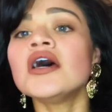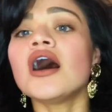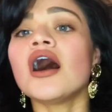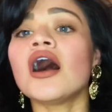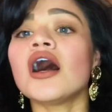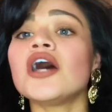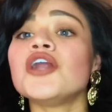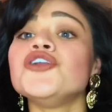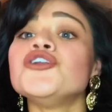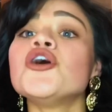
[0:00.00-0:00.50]

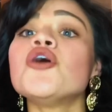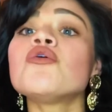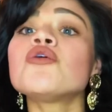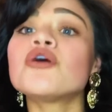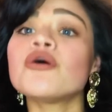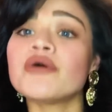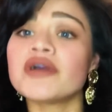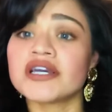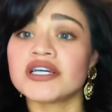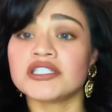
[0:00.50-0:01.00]
know
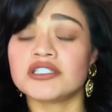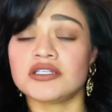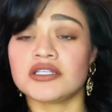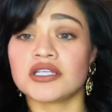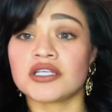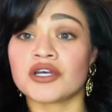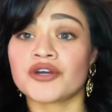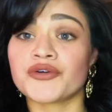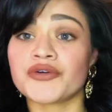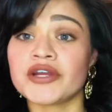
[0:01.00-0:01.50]
going into the
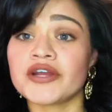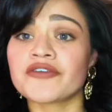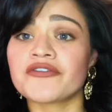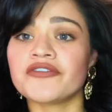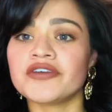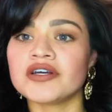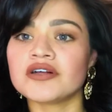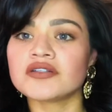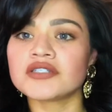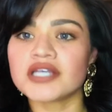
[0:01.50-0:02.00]
career
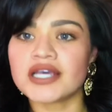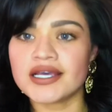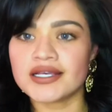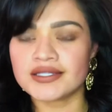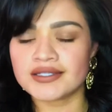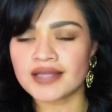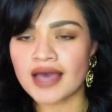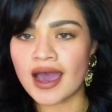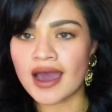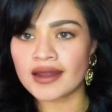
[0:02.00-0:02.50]
field is
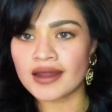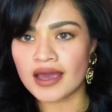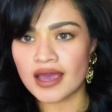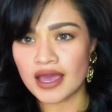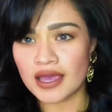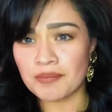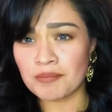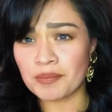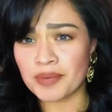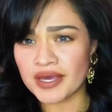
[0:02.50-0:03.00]
that
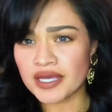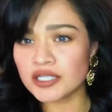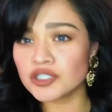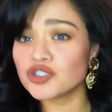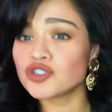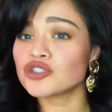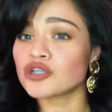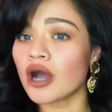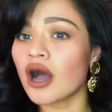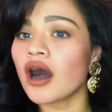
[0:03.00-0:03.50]
a big
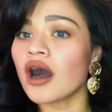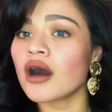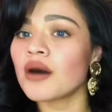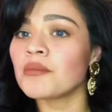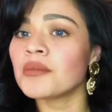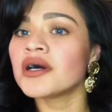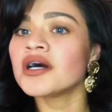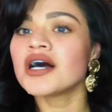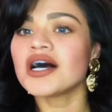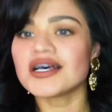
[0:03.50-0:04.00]
job,
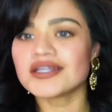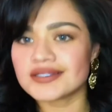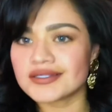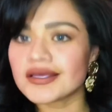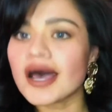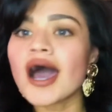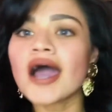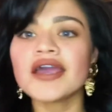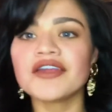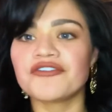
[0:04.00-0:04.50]

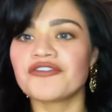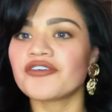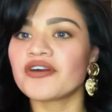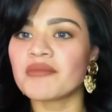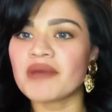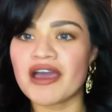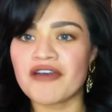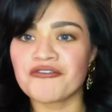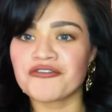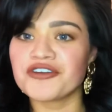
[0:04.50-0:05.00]
aside from
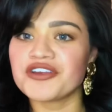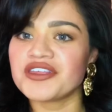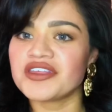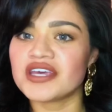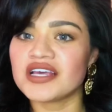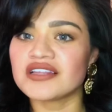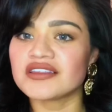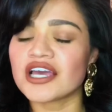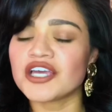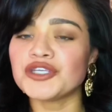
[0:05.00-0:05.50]

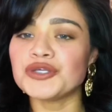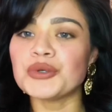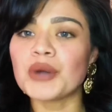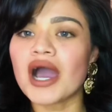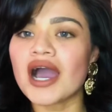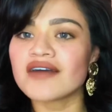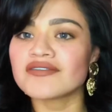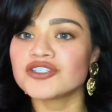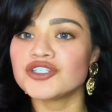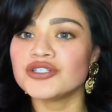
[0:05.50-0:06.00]
everything that you
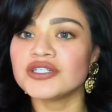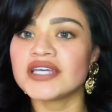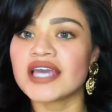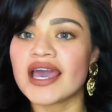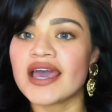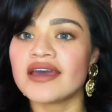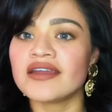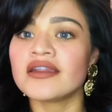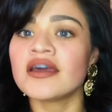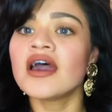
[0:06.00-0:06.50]
have to
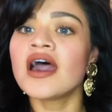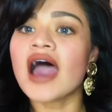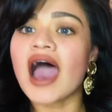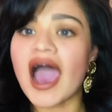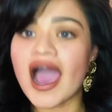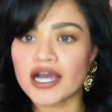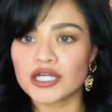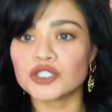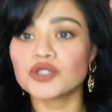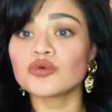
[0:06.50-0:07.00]
get
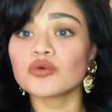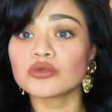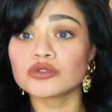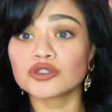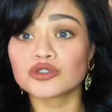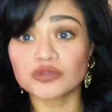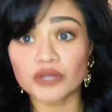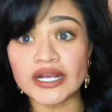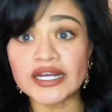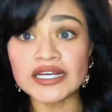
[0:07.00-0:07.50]
actual
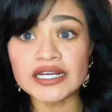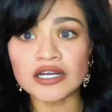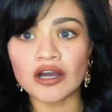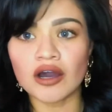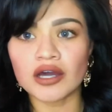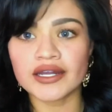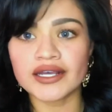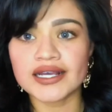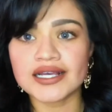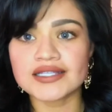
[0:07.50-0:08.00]
training
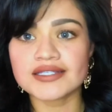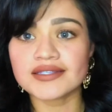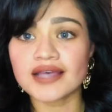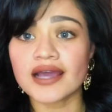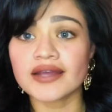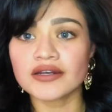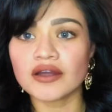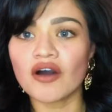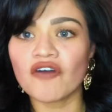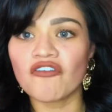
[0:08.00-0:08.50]
on and get
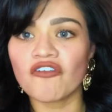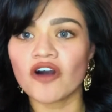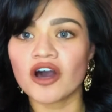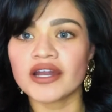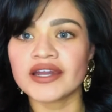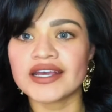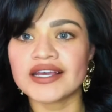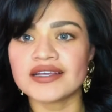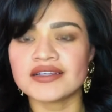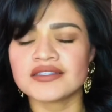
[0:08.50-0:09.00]
signed off on,
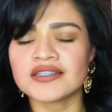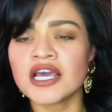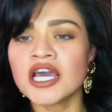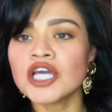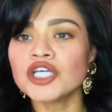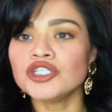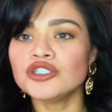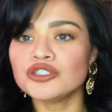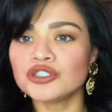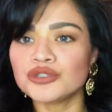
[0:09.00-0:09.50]
is
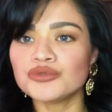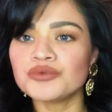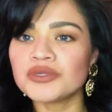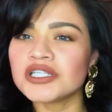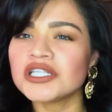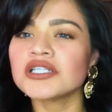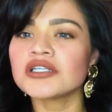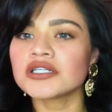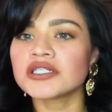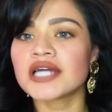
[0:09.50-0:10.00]
you should
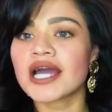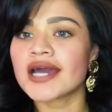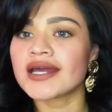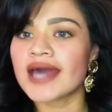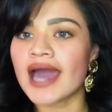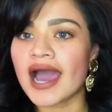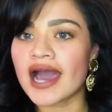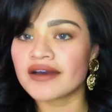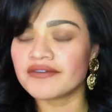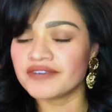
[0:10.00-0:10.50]
really learn how
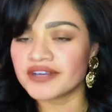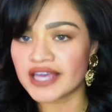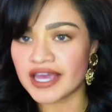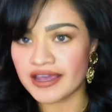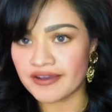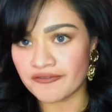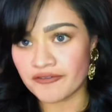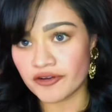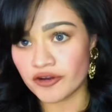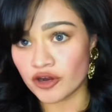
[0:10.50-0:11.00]
to
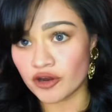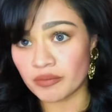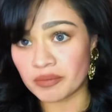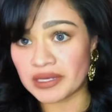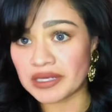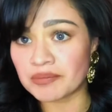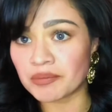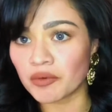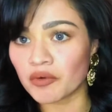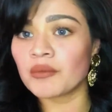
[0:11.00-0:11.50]
advocate for your
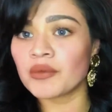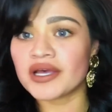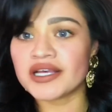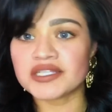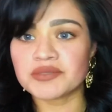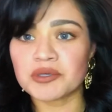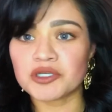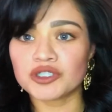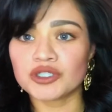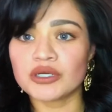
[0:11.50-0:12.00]
people,
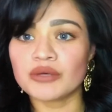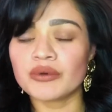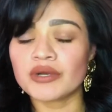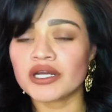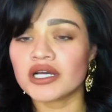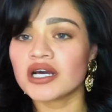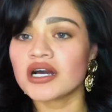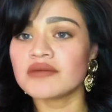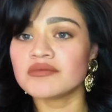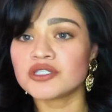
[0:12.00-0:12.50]
especially when
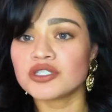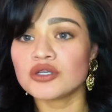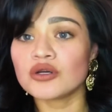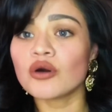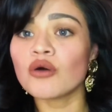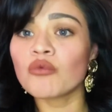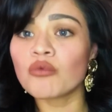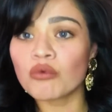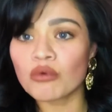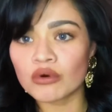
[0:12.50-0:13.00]
it comes to
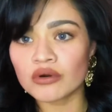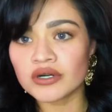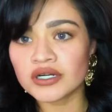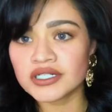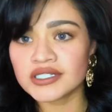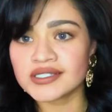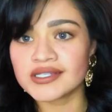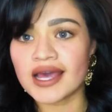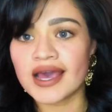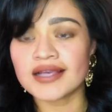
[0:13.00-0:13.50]

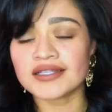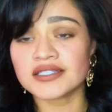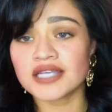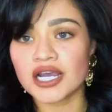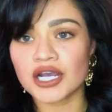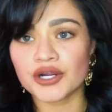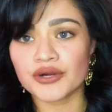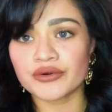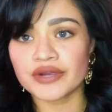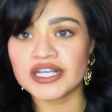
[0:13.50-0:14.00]
awards and
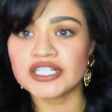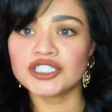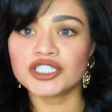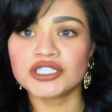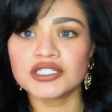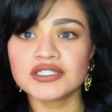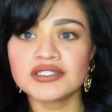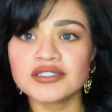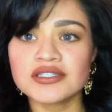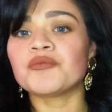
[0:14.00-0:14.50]

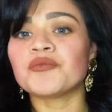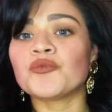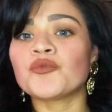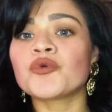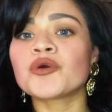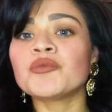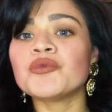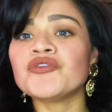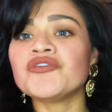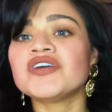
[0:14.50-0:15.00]
decorations.
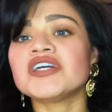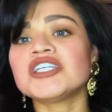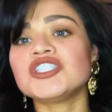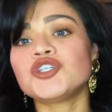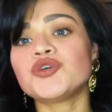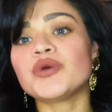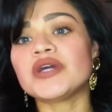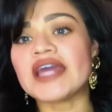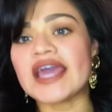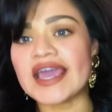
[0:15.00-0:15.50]
We're moving
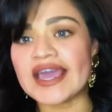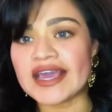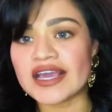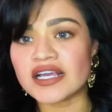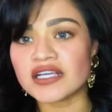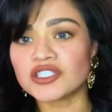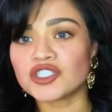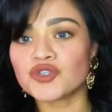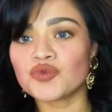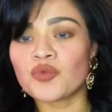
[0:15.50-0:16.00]
into an
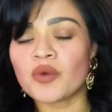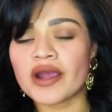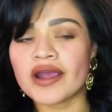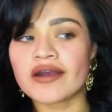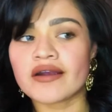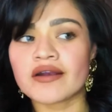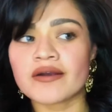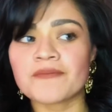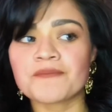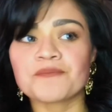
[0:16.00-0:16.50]
age
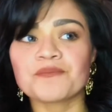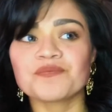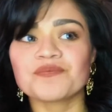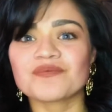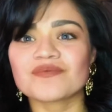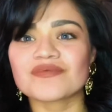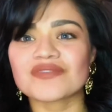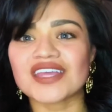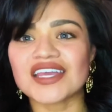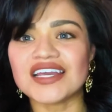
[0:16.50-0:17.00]
where
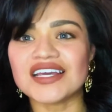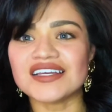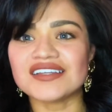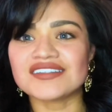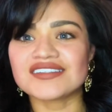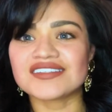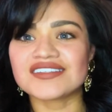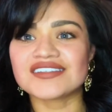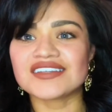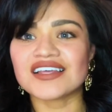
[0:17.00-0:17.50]

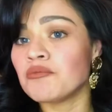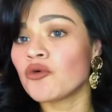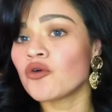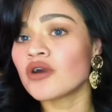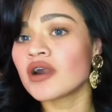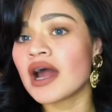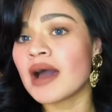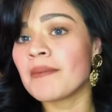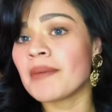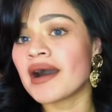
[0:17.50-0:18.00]
it's
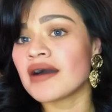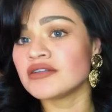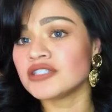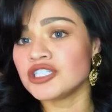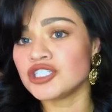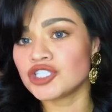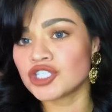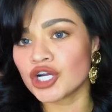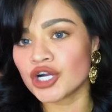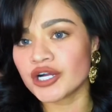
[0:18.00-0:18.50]
more about
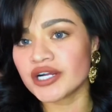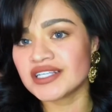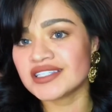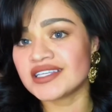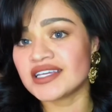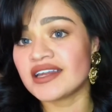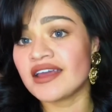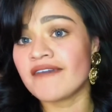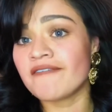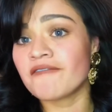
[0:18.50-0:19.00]
deterrence
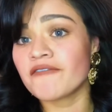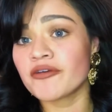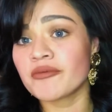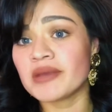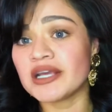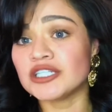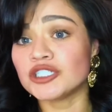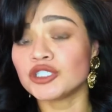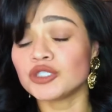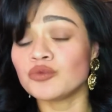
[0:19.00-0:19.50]
and
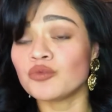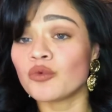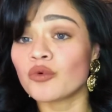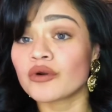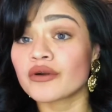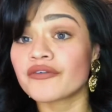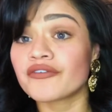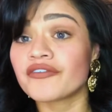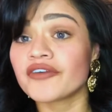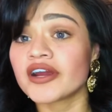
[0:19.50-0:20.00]
information
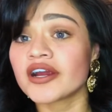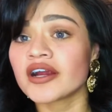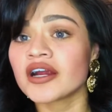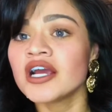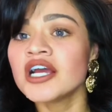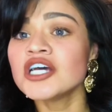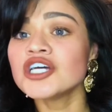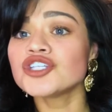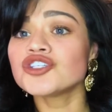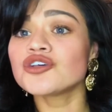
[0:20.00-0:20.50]
warfare.
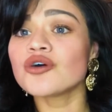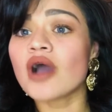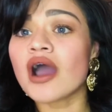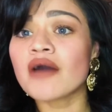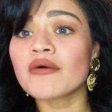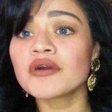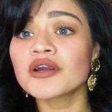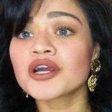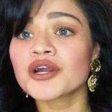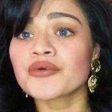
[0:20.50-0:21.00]
So
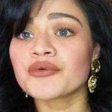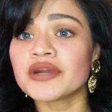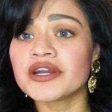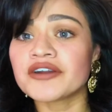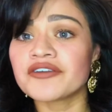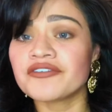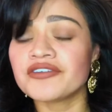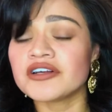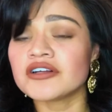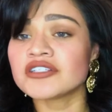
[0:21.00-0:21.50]
our career
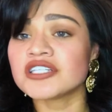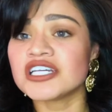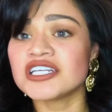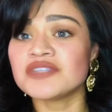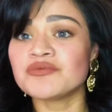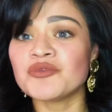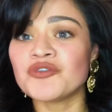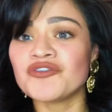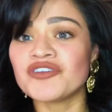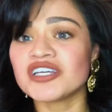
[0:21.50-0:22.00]
field is
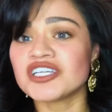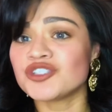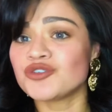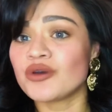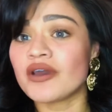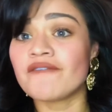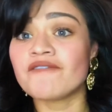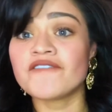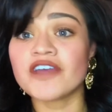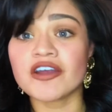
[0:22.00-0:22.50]
moving into
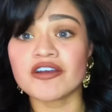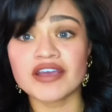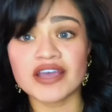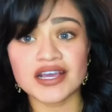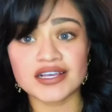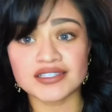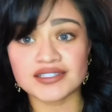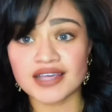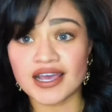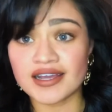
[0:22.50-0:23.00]
a very
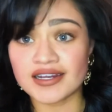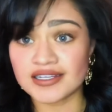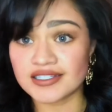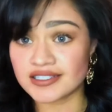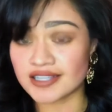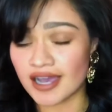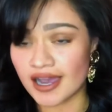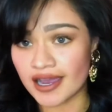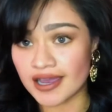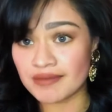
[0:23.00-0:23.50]
exciting
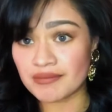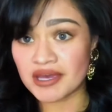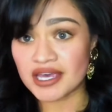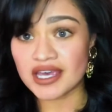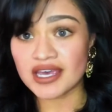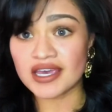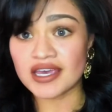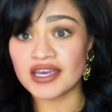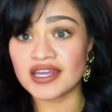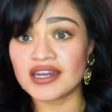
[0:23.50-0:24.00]
time
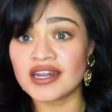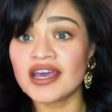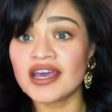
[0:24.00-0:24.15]
in